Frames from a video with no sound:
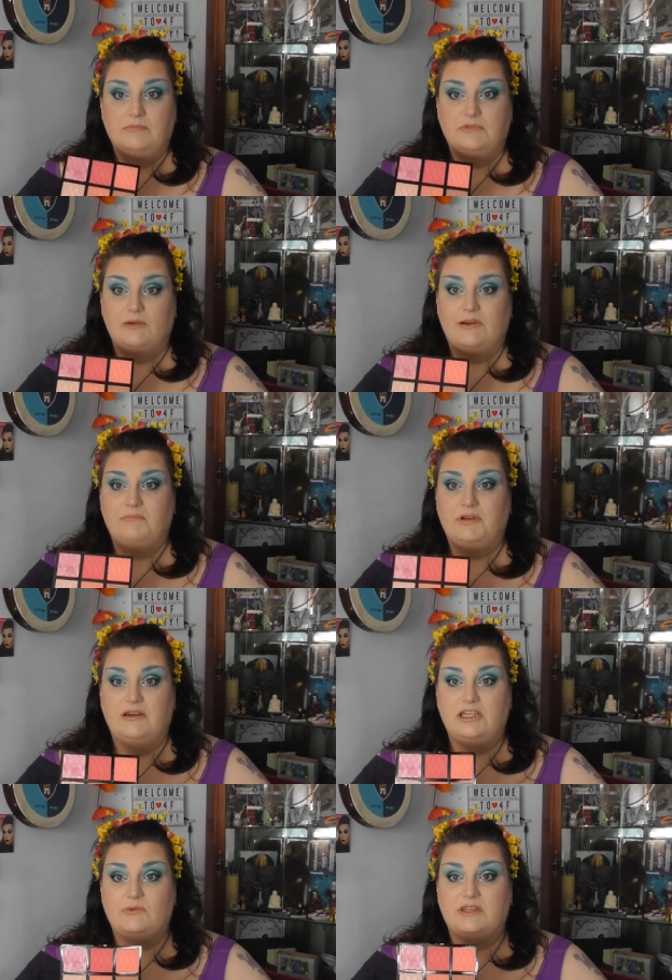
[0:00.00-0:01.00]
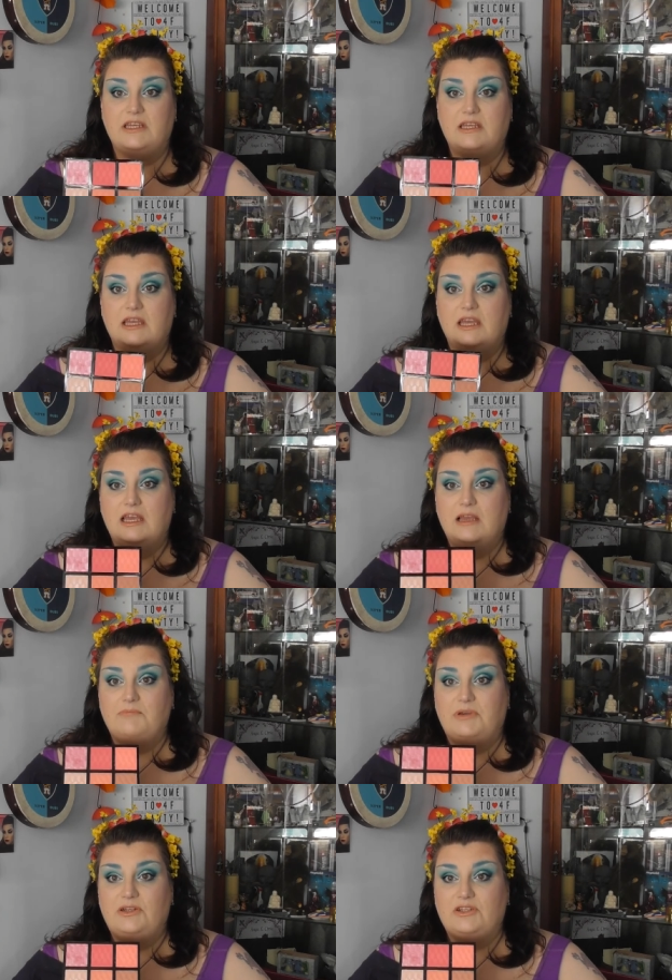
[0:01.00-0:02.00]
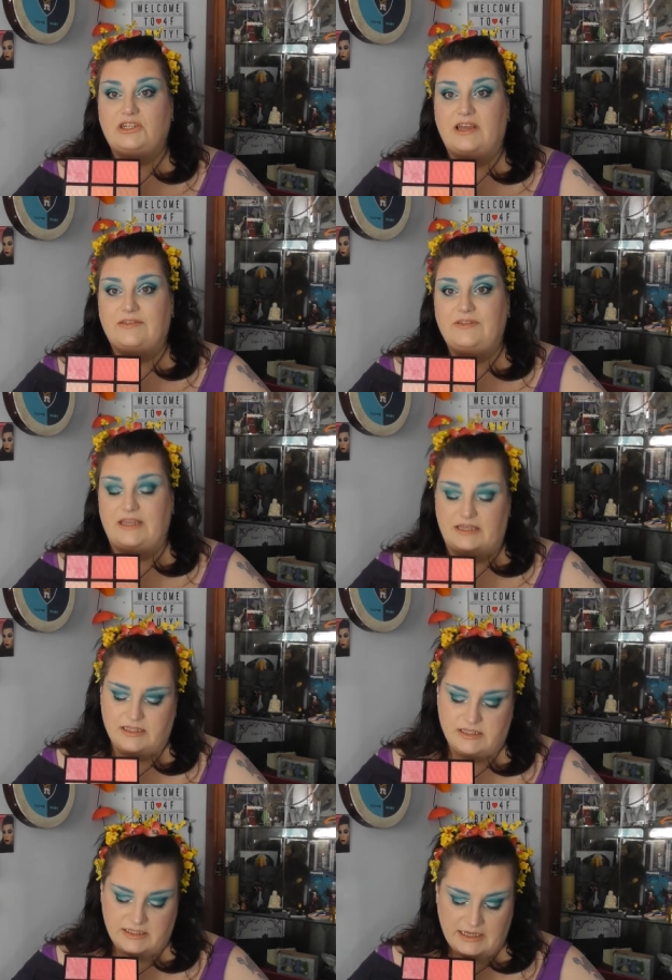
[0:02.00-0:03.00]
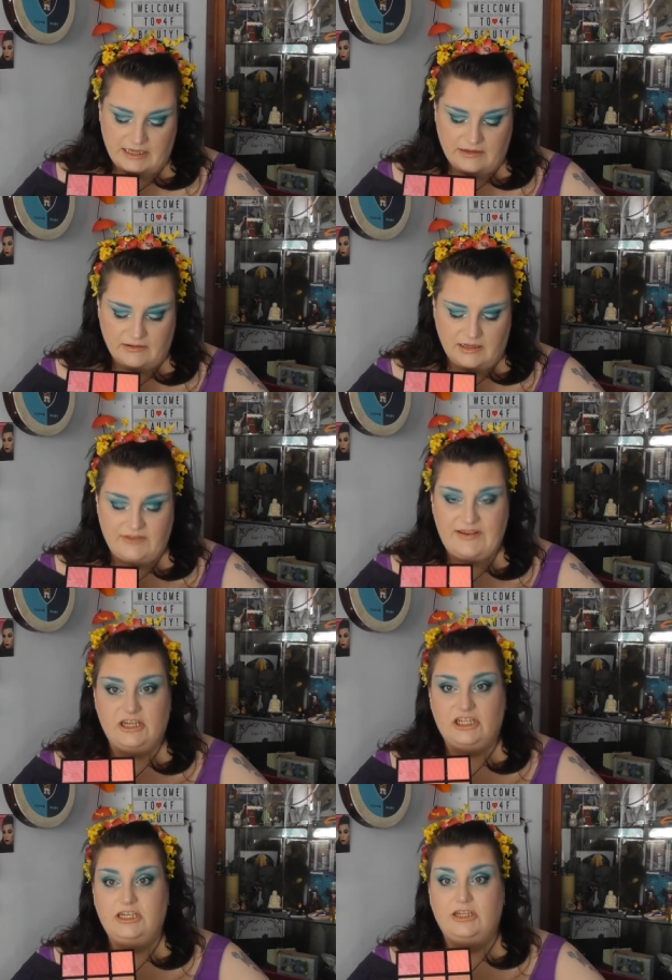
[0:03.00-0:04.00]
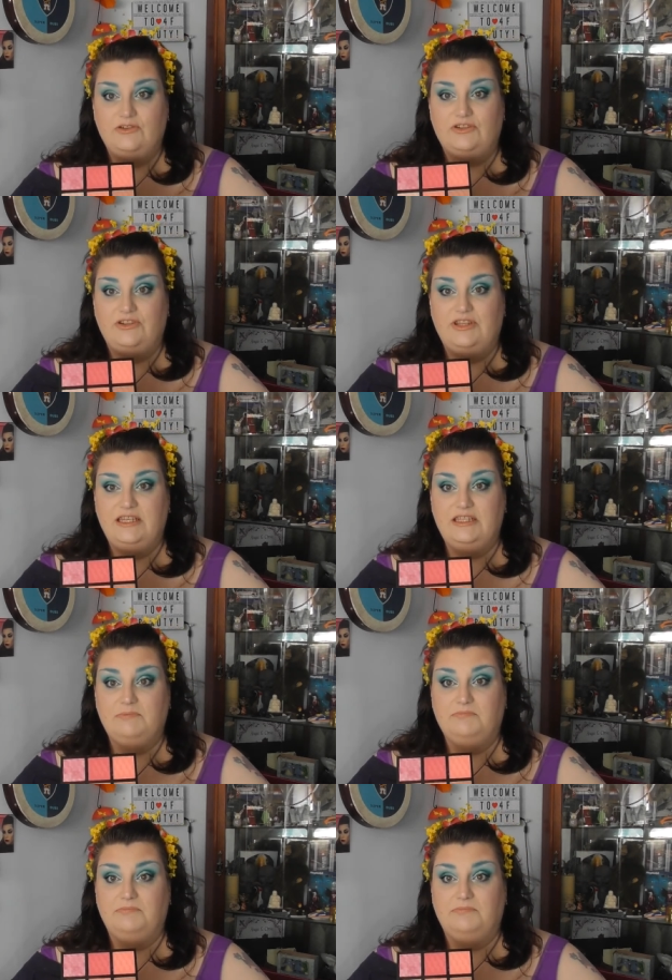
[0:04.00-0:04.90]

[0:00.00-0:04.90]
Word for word: so I won't blind you with it, but it looks like this. Now, I've actually used this